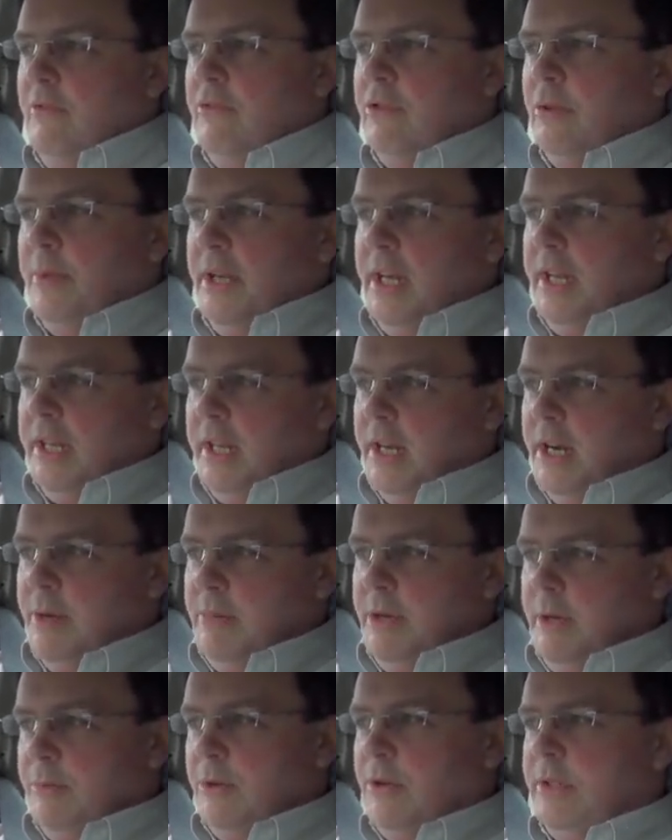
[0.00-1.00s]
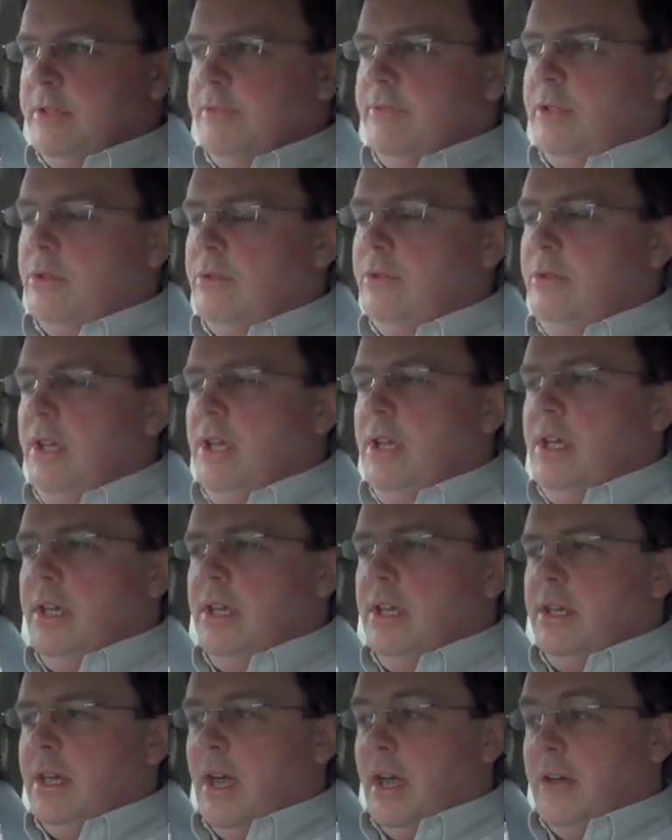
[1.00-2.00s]
From an economic point of view,
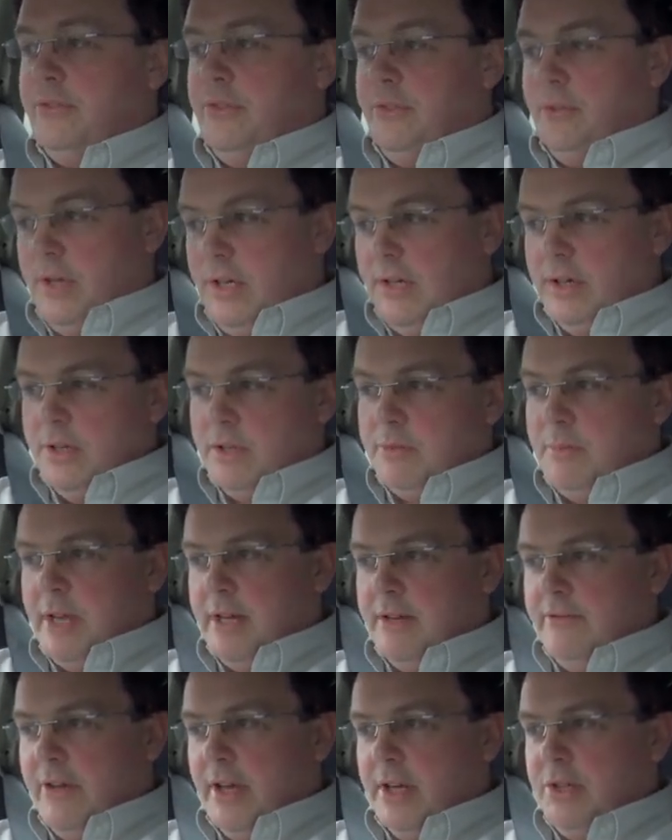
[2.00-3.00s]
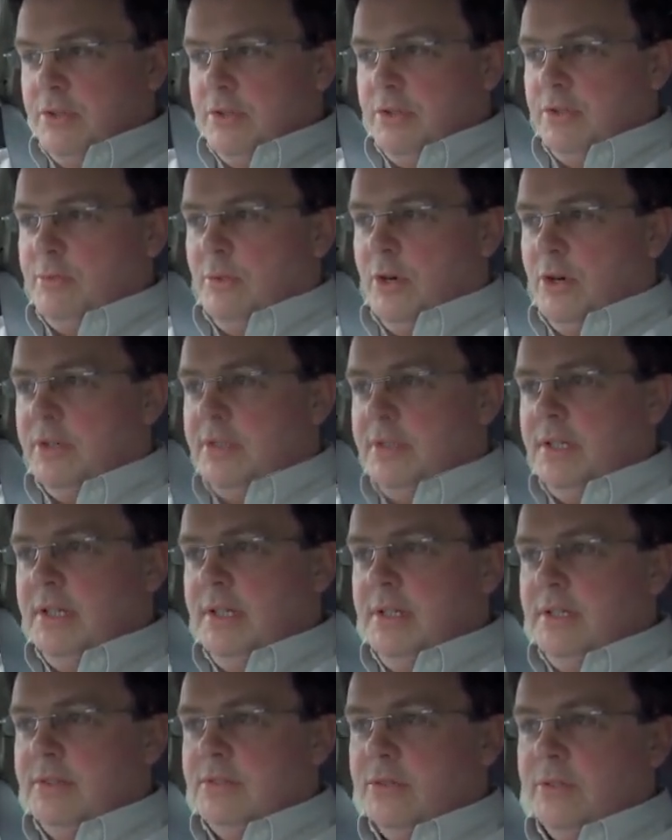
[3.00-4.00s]
you have 3 years manufacturer's
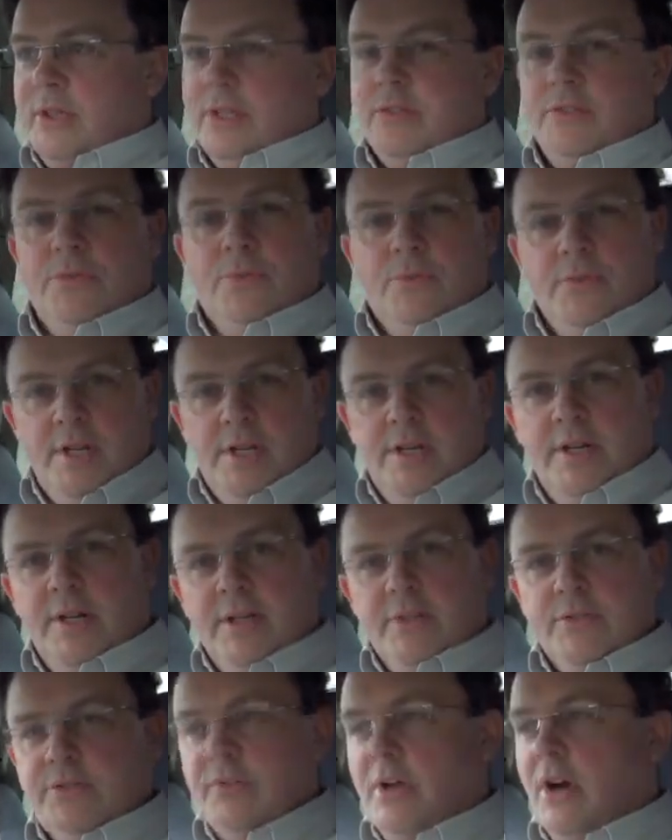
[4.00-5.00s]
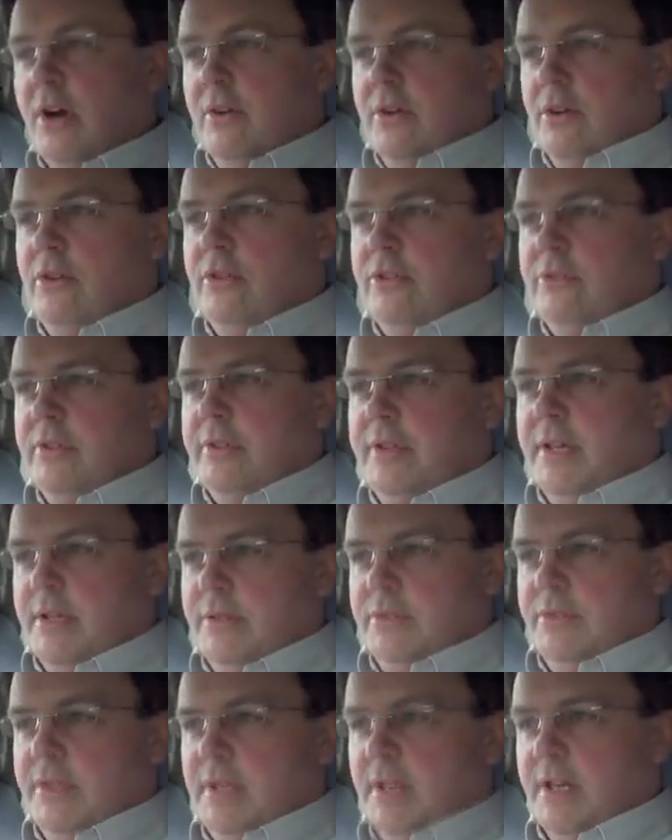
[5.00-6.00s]
warranty, so that's 3 years or
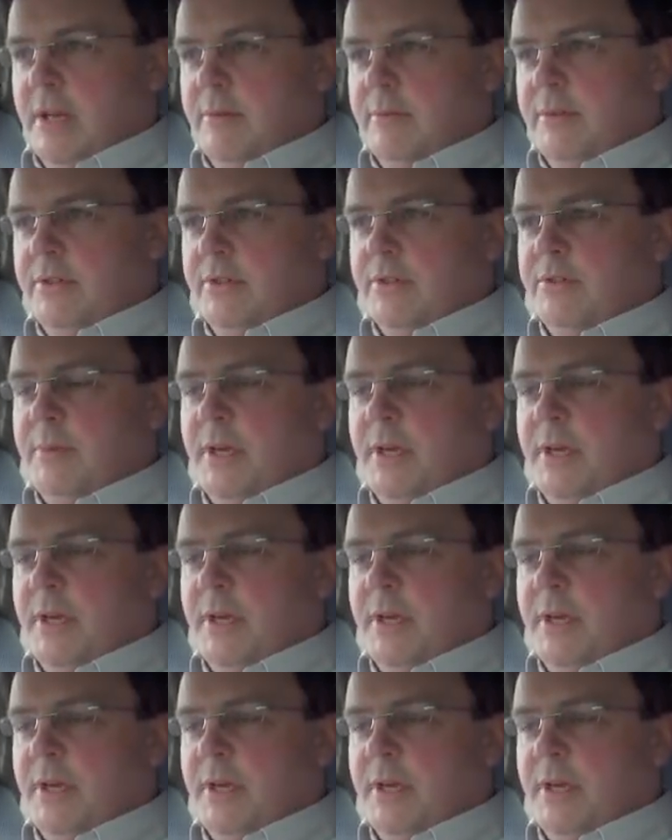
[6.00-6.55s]
100,000 kilometers